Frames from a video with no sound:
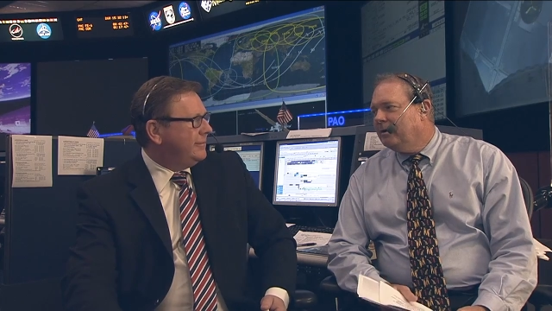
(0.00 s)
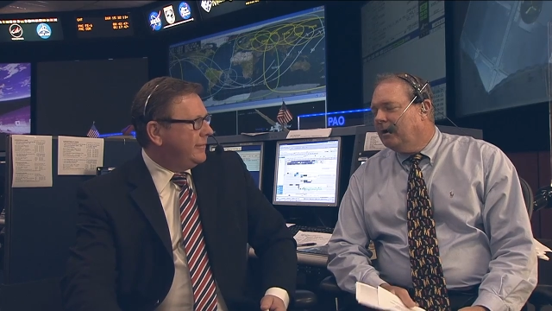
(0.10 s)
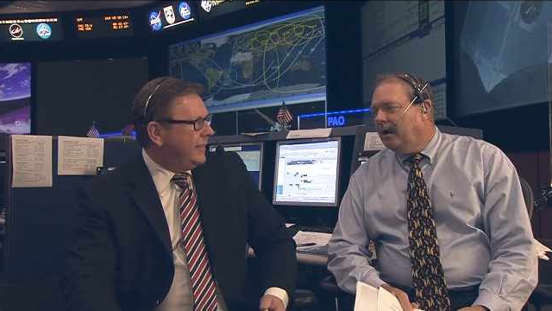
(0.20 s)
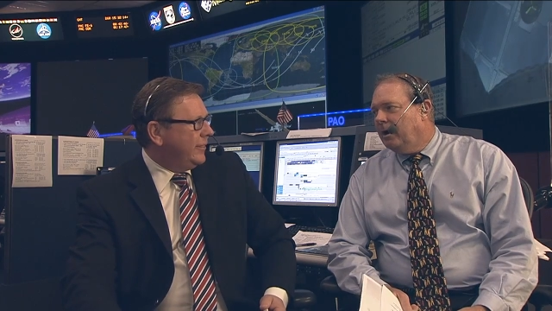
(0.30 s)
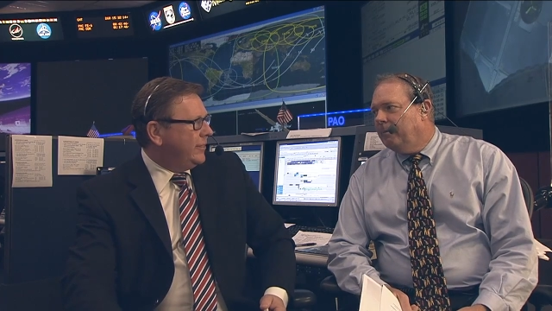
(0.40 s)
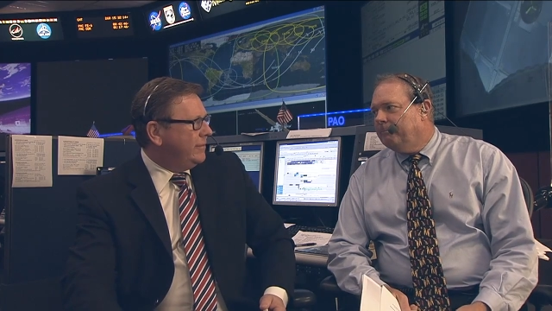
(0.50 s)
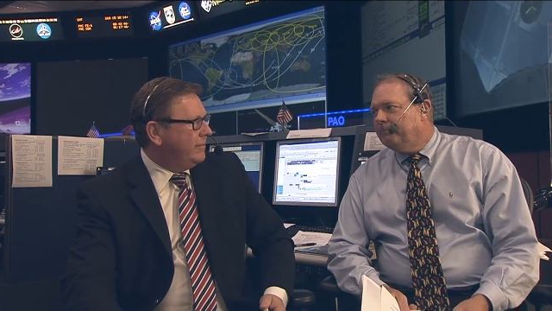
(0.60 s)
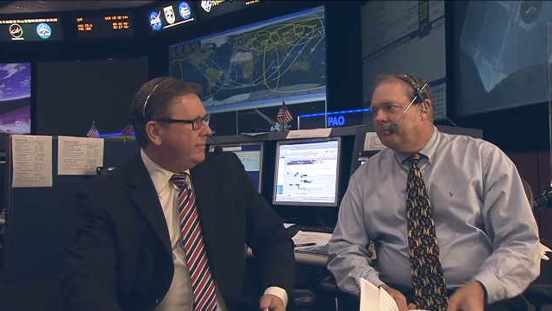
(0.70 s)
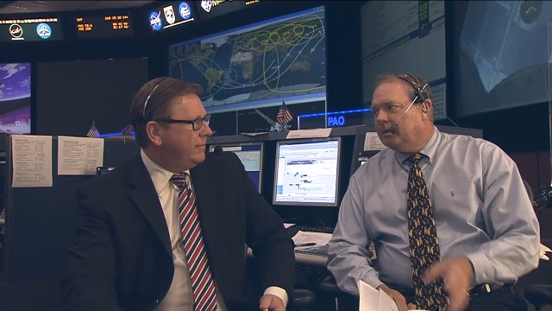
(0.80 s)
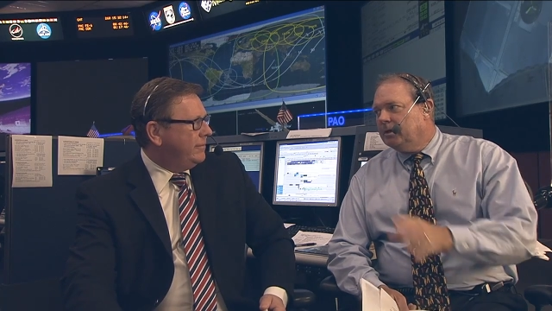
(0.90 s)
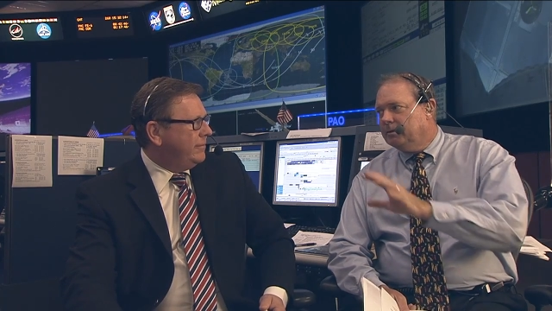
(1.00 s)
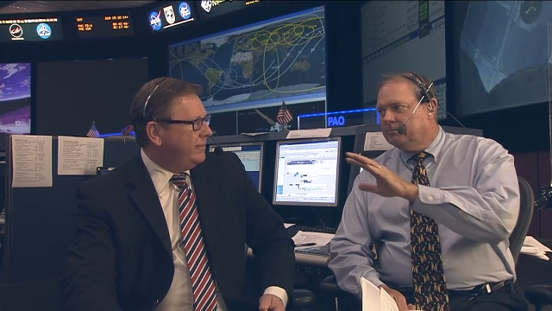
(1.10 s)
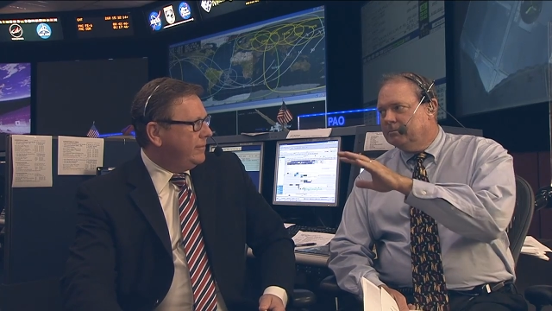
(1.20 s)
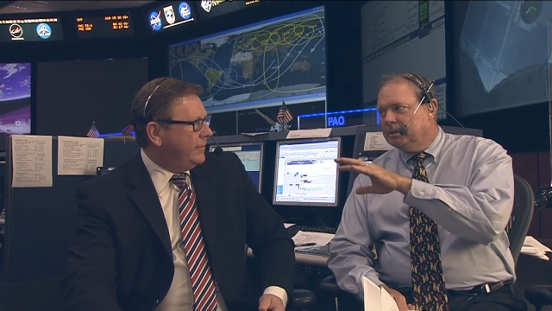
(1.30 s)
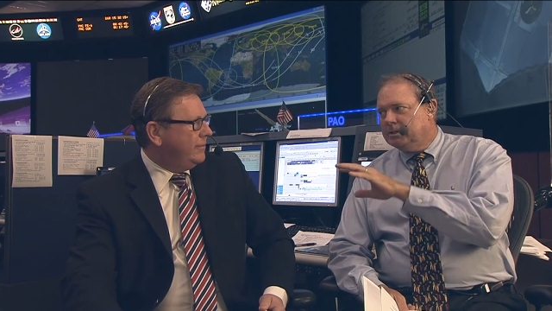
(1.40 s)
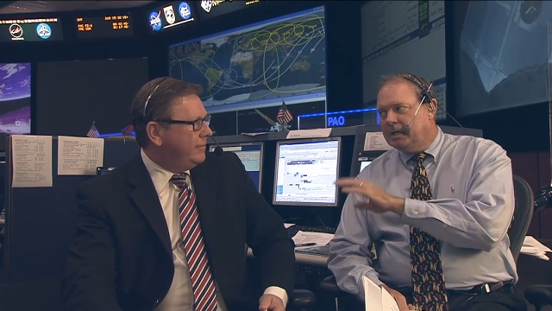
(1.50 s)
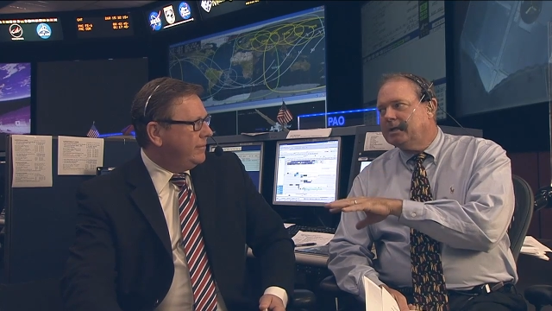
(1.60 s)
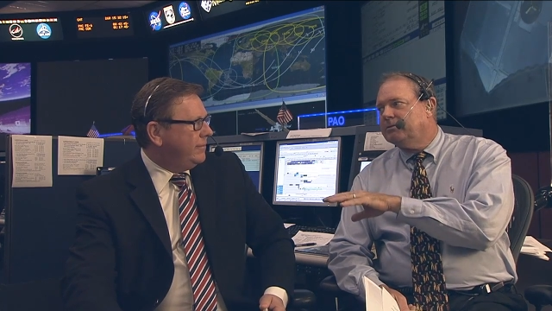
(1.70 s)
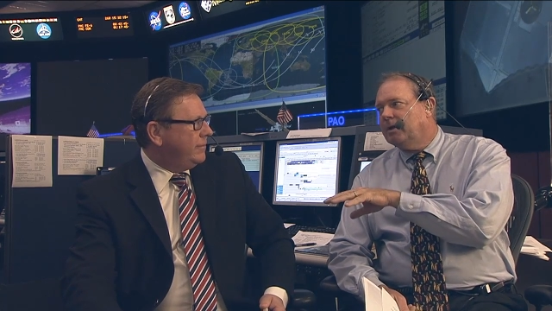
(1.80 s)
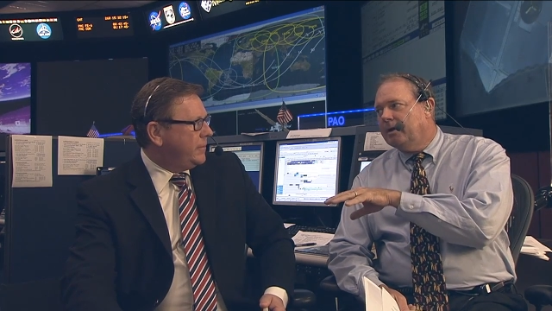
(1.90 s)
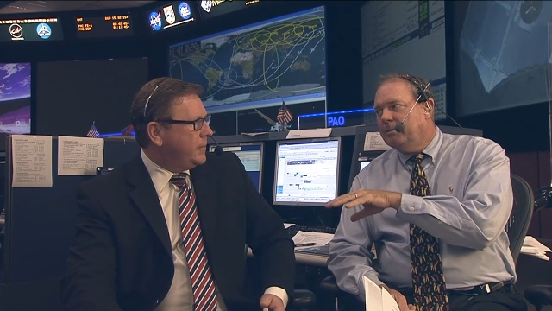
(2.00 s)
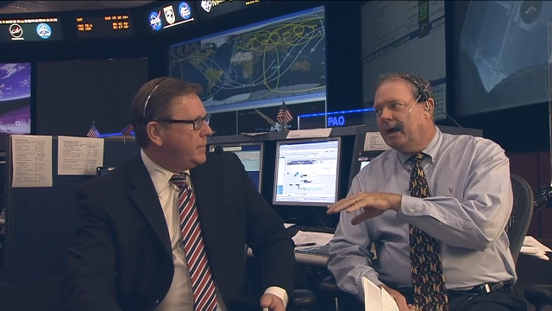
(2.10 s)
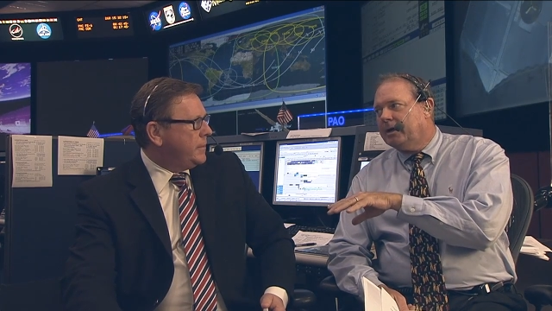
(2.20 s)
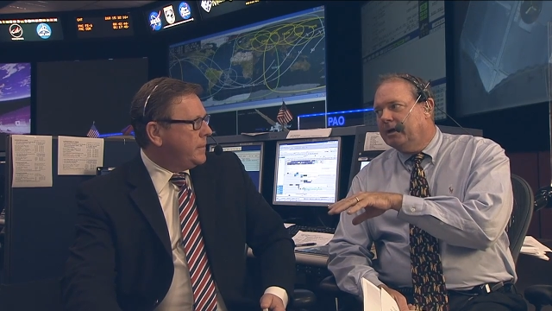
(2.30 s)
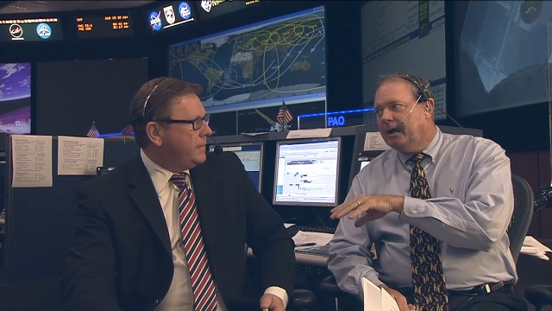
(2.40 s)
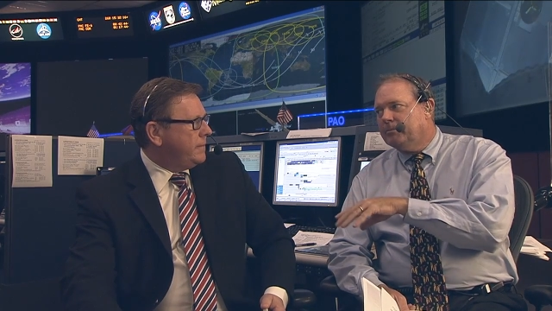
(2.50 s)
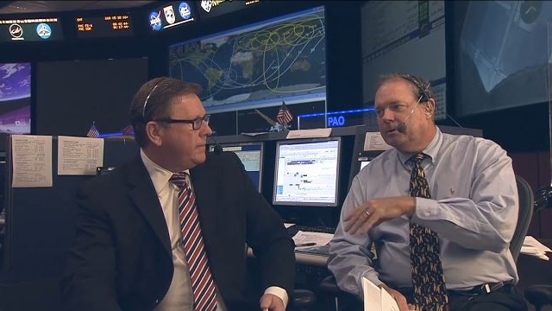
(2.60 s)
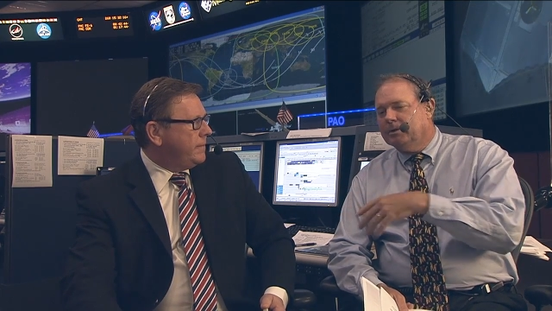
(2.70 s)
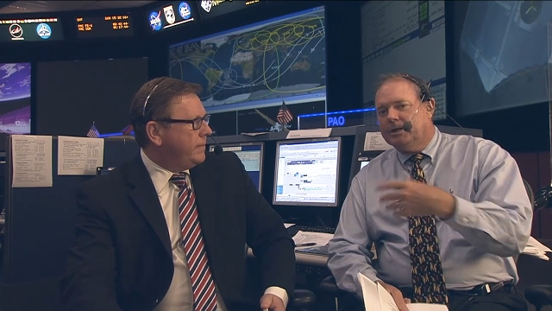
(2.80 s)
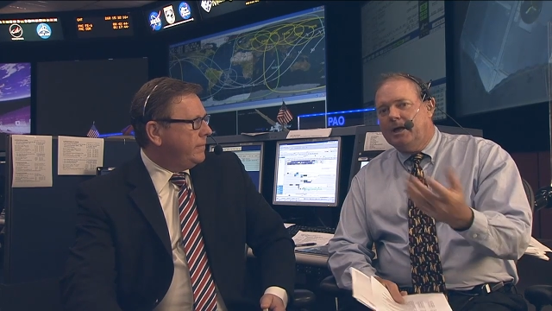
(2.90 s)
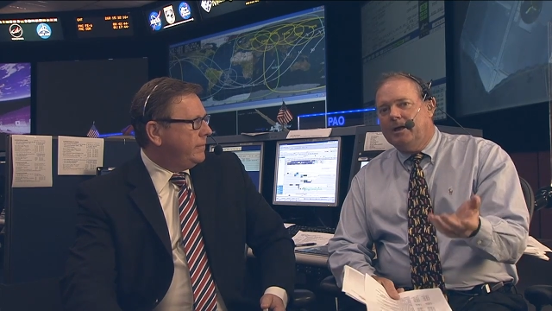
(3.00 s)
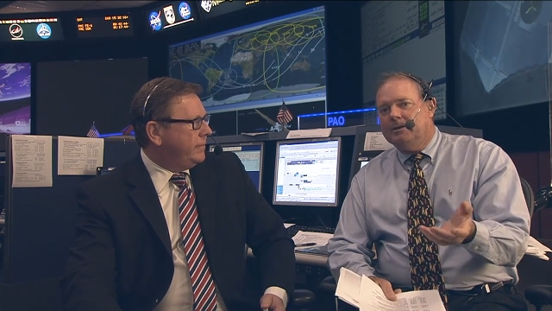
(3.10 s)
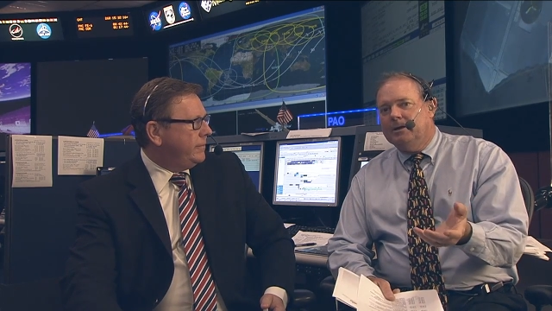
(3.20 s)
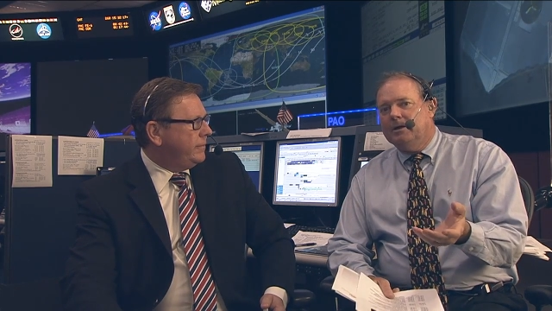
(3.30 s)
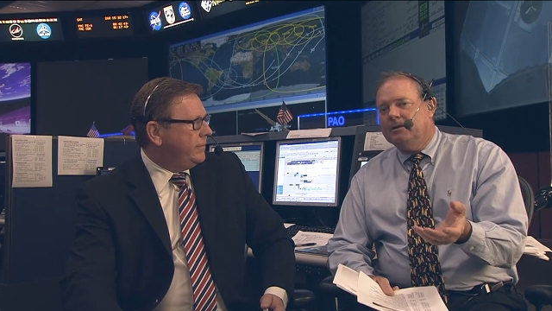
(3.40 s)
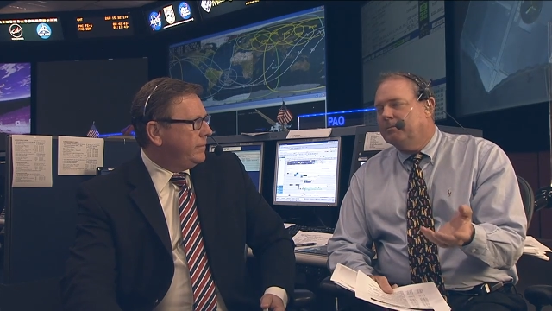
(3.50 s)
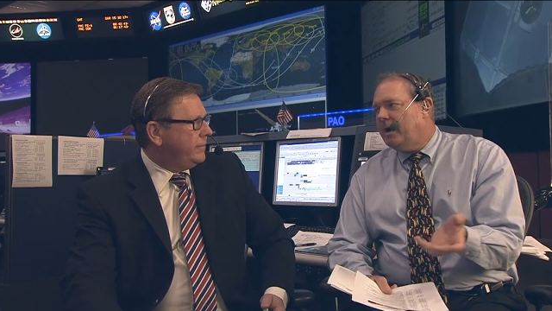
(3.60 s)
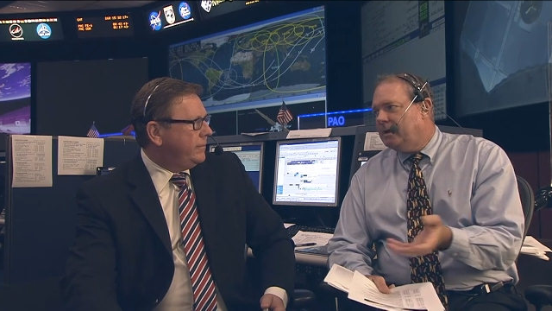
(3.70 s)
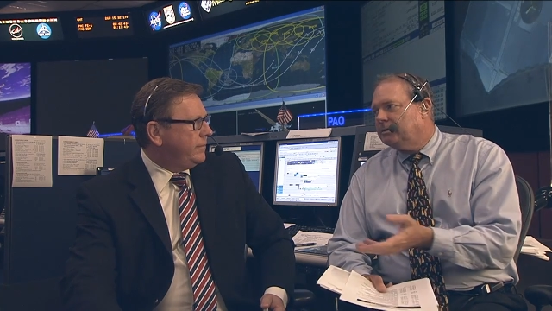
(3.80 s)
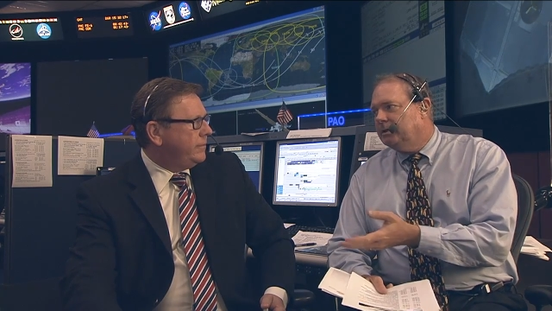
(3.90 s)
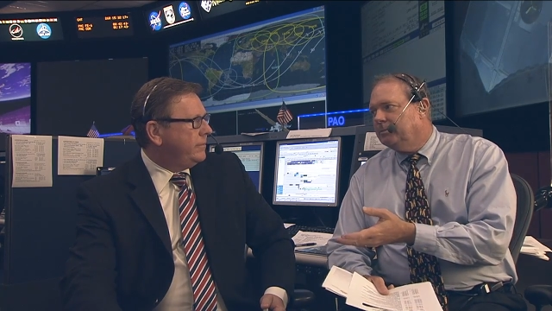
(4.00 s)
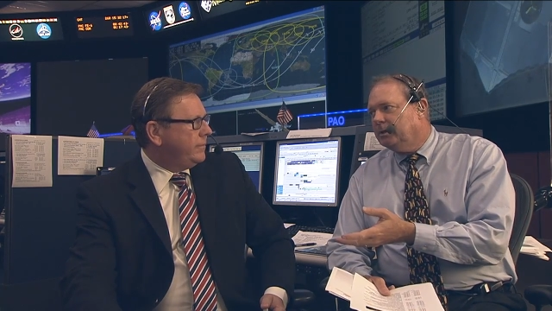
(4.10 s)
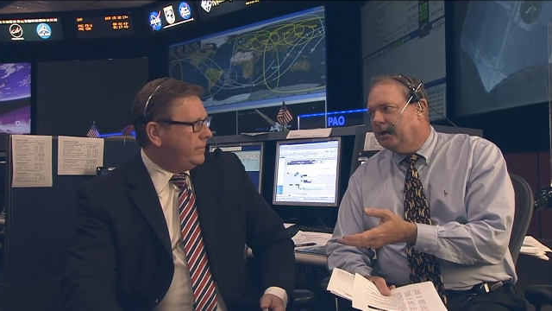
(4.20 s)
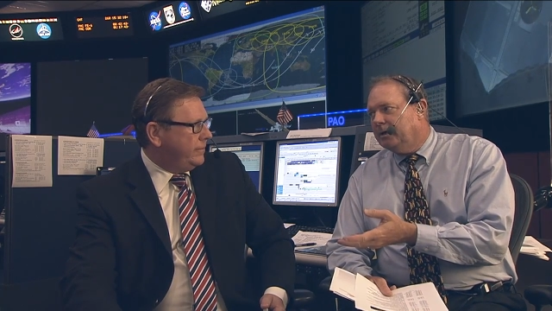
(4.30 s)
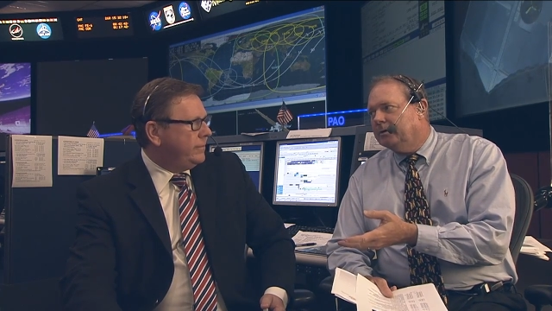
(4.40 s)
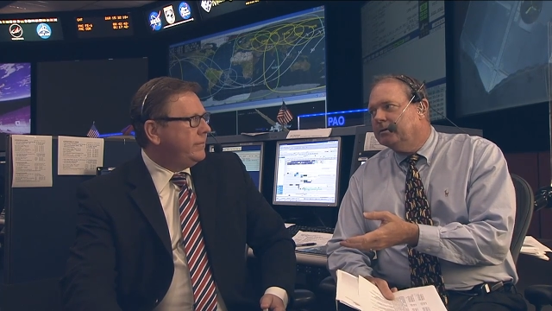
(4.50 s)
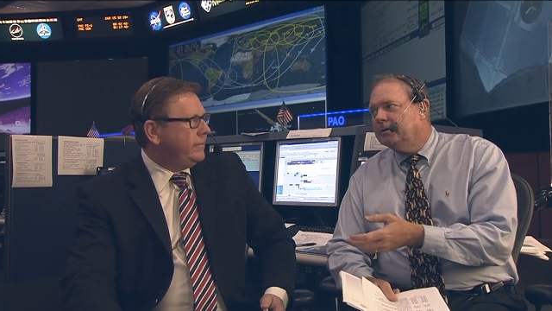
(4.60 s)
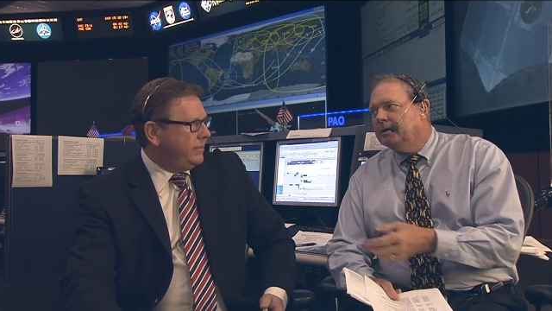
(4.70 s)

Speaker 1: Um, the the test flight back in April, it had the, uh, the mass simulator